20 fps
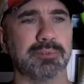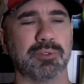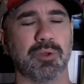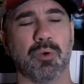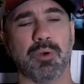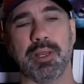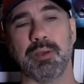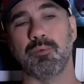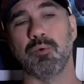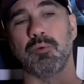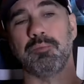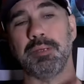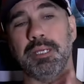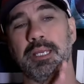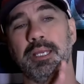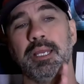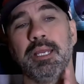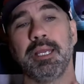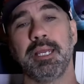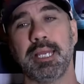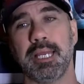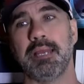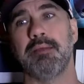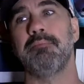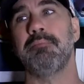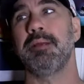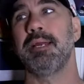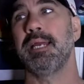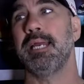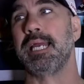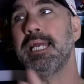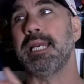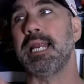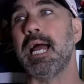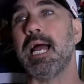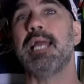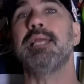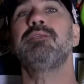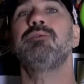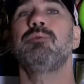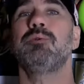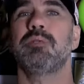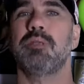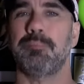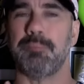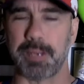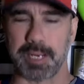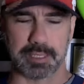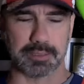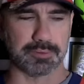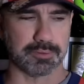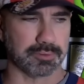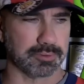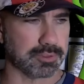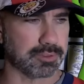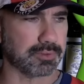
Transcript: so it will be him and I doing the Panther